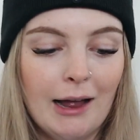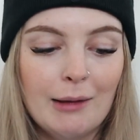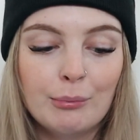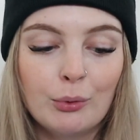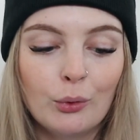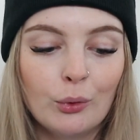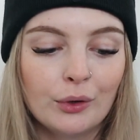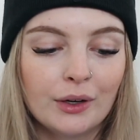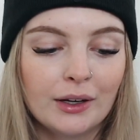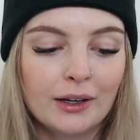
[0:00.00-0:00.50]
I
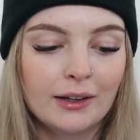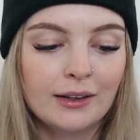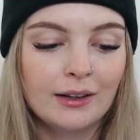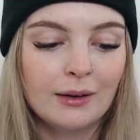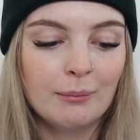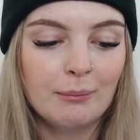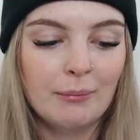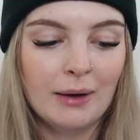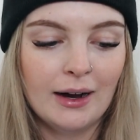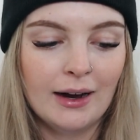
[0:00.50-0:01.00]

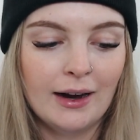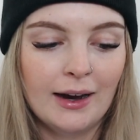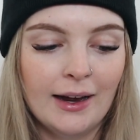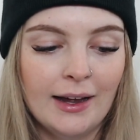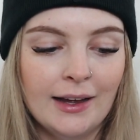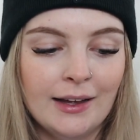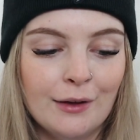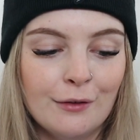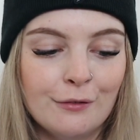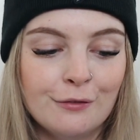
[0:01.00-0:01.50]
boarded
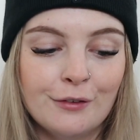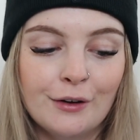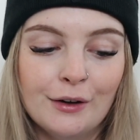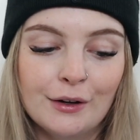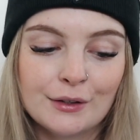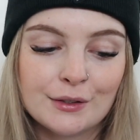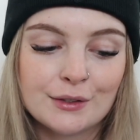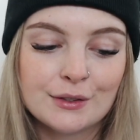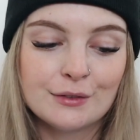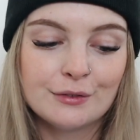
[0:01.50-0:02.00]
my
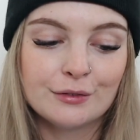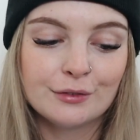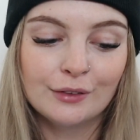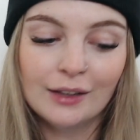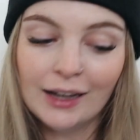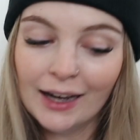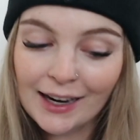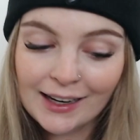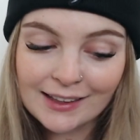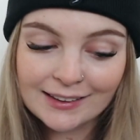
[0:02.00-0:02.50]
first
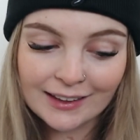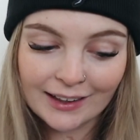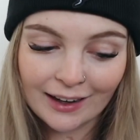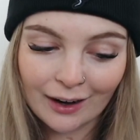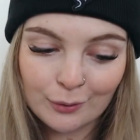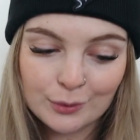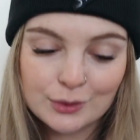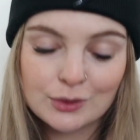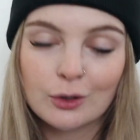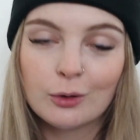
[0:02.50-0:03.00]
flight and
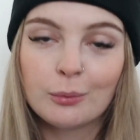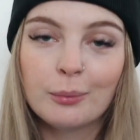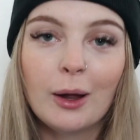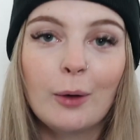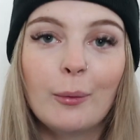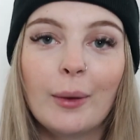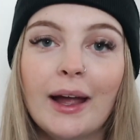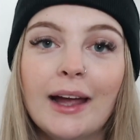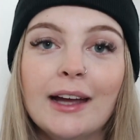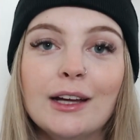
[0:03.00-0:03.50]
I was on my
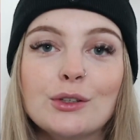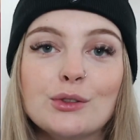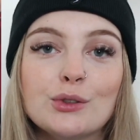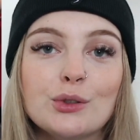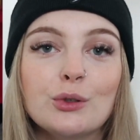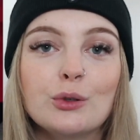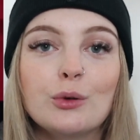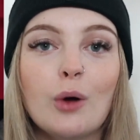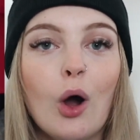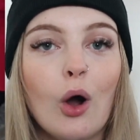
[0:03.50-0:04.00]
way
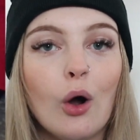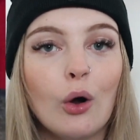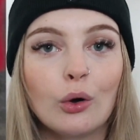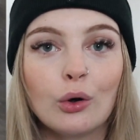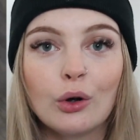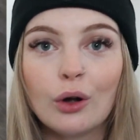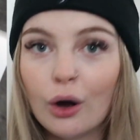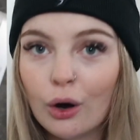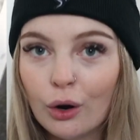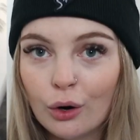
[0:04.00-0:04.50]
to
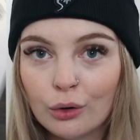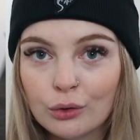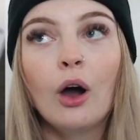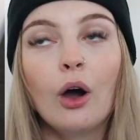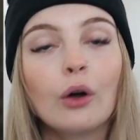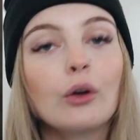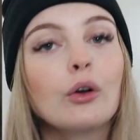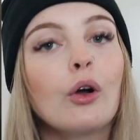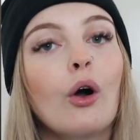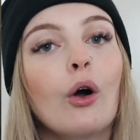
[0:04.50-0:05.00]
Hong Kong.
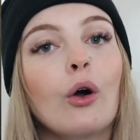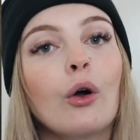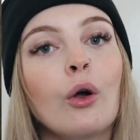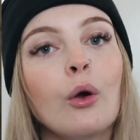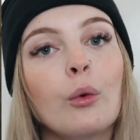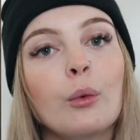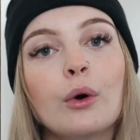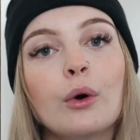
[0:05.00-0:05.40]
Hong Kong